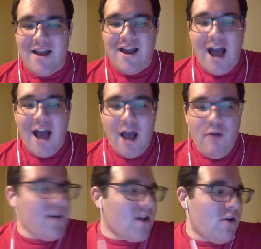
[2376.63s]
I
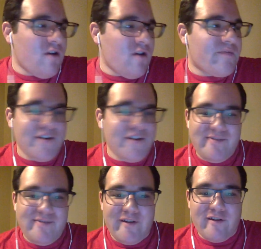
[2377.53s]
want to quote Britney
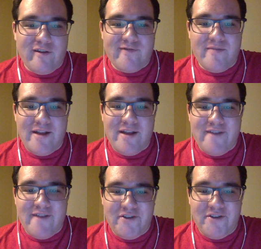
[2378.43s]
Spears from X
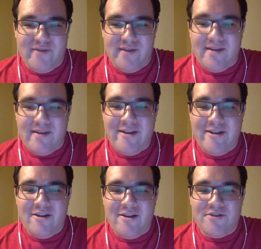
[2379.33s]
Factor USA,
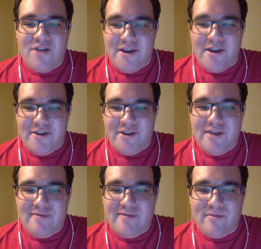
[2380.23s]
talking to
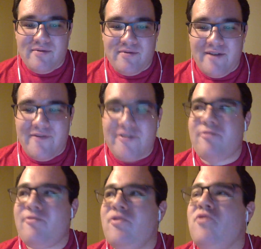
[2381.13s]
Jason. No,
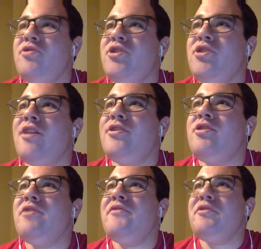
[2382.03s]
who was she talking to?
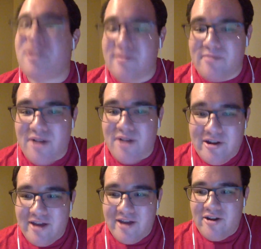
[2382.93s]
I feel like Jason Brock.
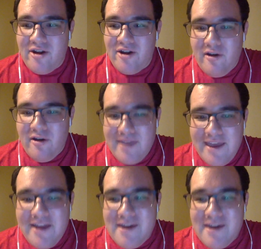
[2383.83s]
Yeah, it was a
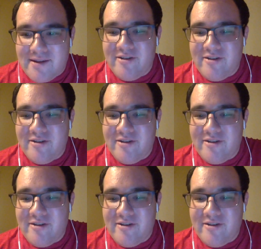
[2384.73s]
contestant.